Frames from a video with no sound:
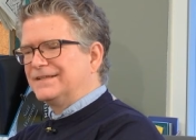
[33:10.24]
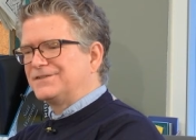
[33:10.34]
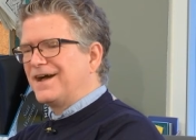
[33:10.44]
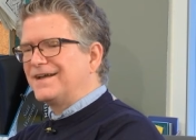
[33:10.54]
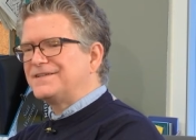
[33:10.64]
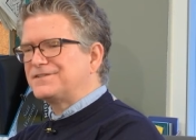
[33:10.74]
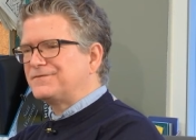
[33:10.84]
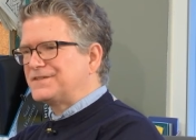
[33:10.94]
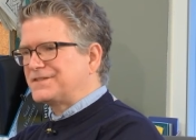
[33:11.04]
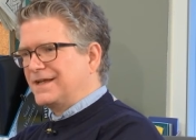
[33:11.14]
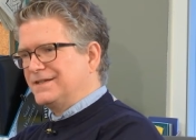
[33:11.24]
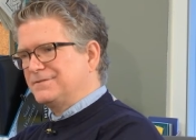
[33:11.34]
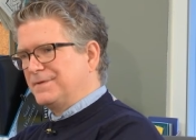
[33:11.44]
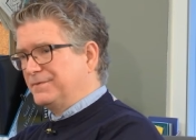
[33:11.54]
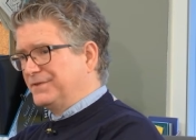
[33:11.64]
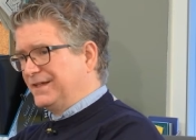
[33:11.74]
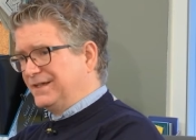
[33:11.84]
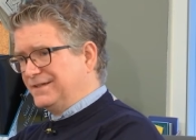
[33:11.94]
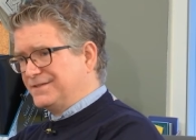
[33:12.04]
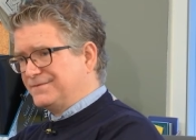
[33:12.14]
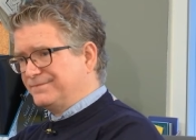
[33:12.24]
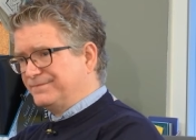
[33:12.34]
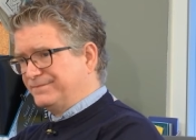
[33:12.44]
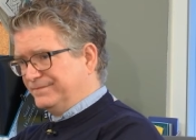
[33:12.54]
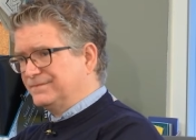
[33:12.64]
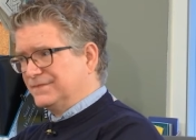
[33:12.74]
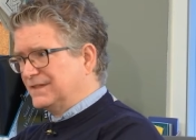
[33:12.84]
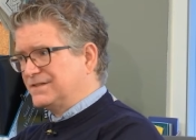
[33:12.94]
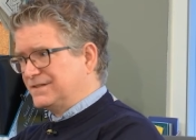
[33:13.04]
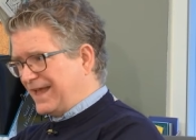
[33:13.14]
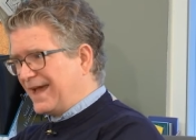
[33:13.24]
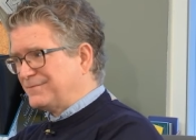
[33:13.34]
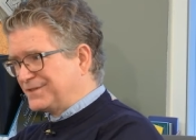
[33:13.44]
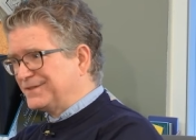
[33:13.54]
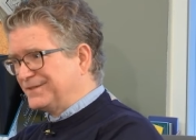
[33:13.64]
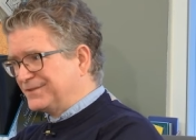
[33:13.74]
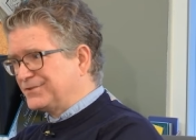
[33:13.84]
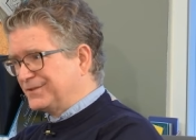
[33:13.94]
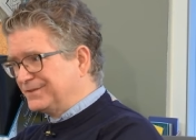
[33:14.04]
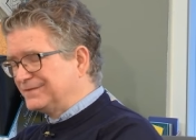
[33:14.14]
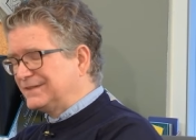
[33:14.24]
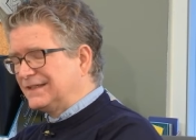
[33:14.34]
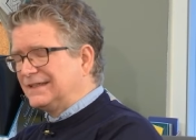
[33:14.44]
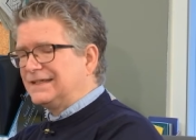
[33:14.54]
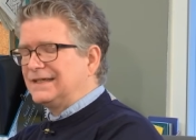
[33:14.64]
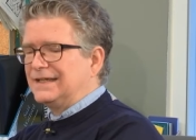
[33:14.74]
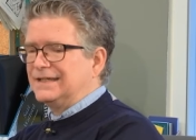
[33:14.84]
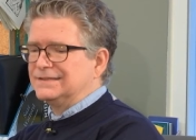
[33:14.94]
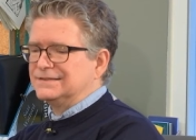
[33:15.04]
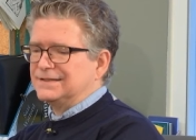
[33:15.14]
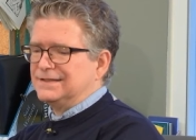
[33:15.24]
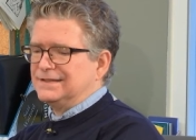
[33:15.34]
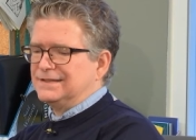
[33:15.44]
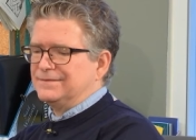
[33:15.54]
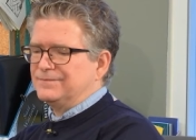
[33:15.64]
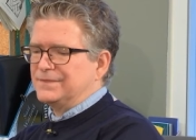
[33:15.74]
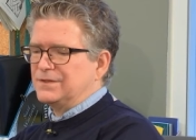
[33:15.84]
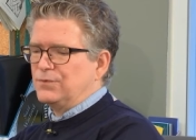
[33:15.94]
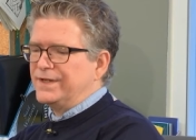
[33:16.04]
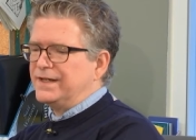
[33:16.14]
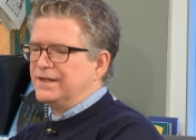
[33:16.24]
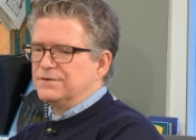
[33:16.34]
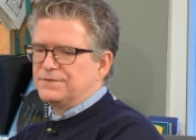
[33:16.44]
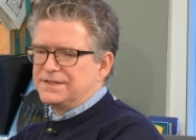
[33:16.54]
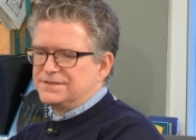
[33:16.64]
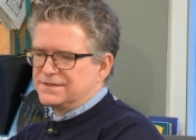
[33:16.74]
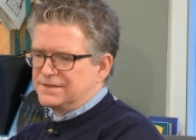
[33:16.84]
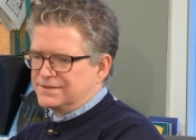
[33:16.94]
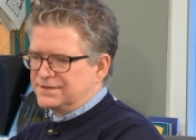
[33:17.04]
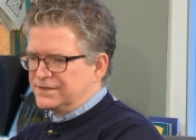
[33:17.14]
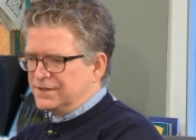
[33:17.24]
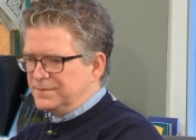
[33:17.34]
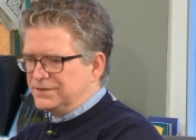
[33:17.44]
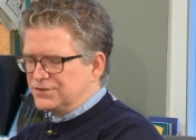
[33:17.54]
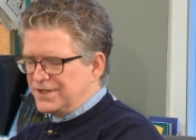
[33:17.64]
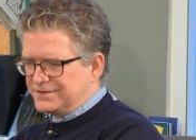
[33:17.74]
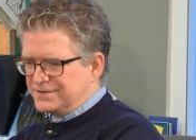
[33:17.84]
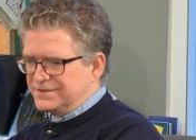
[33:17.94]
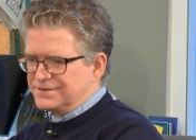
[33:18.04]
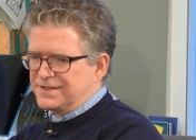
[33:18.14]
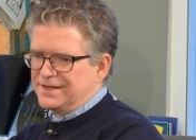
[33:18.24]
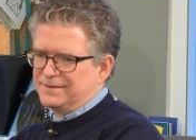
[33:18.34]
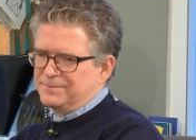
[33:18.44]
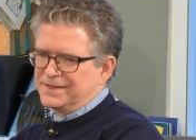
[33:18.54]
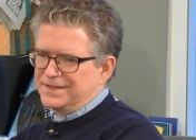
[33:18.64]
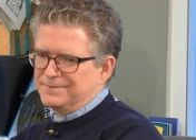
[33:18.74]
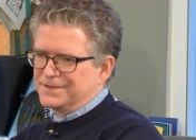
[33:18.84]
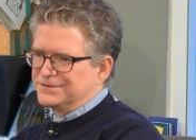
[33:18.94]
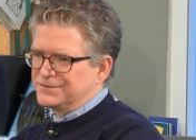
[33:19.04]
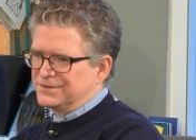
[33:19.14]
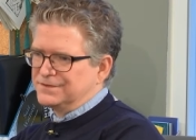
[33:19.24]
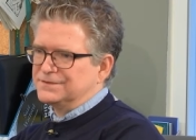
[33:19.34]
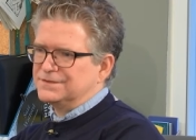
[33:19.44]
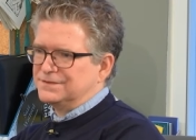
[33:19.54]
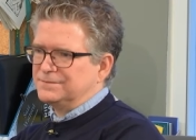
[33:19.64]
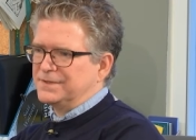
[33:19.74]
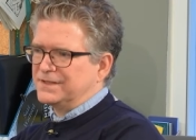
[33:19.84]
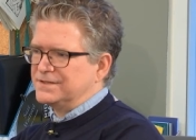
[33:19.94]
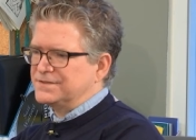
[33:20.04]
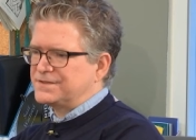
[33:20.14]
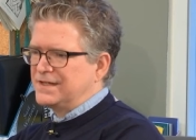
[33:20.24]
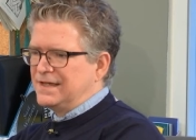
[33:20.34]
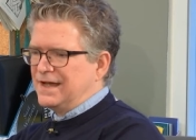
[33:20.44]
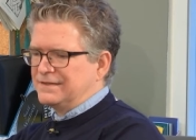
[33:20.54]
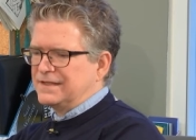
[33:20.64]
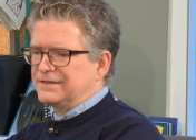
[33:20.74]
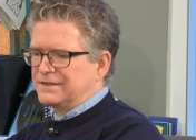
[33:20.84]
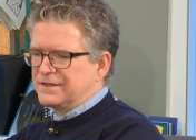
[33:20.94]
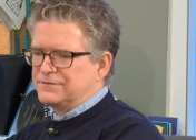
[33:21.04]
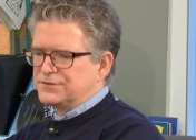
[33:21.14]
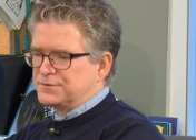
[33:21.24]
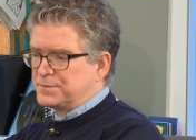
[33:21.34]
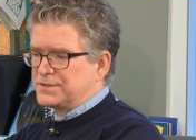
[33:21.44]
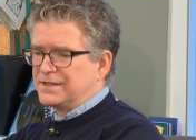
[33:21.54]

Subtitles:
it's not as sophisticated as people think it is. This is absolutely true, and when it intervenes in things like human justice, I become concerned, because I think that those are